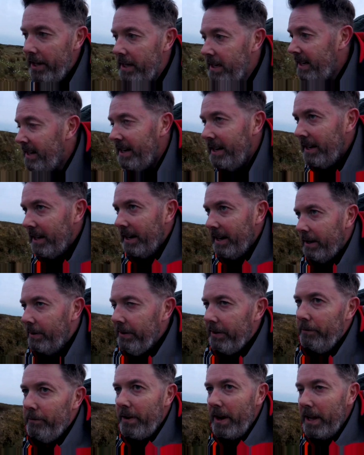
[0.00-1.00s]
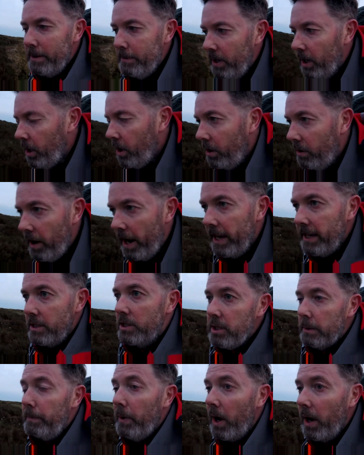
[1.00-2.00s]
We can find them at long
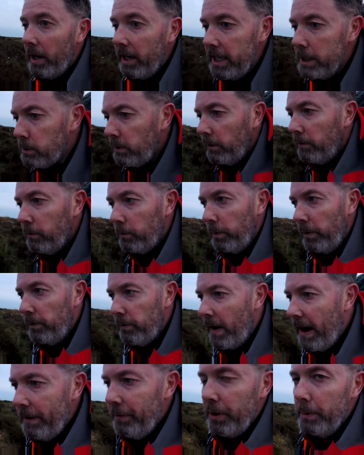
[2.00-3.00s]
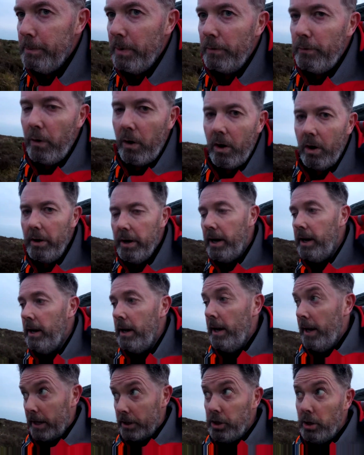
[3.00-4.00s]
range, but at least we've found them before,
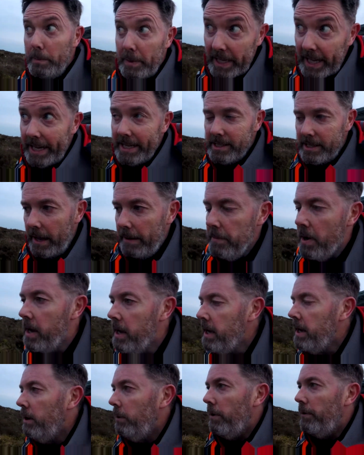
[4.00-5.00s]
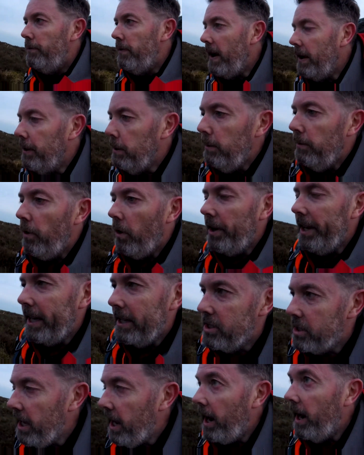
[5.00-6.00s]
assuming it is them, we've found them before it
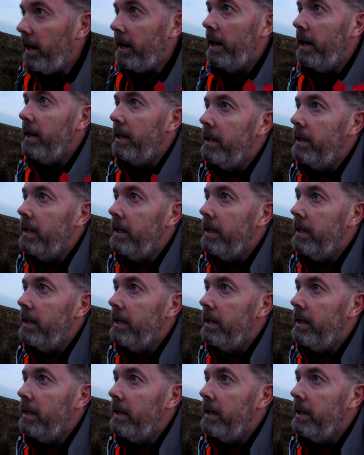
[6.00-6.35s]
gets dark.